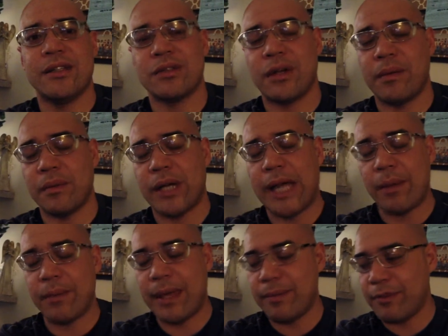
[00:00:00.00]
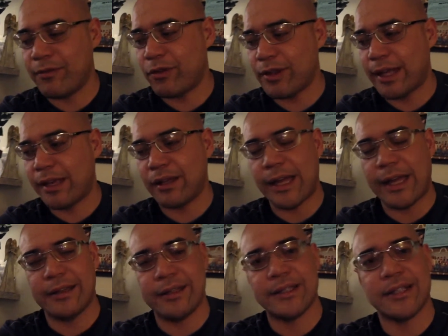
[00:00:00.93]
So I'm aiming for like
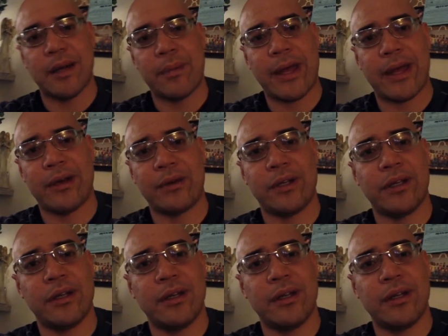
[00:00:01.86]
at least a pound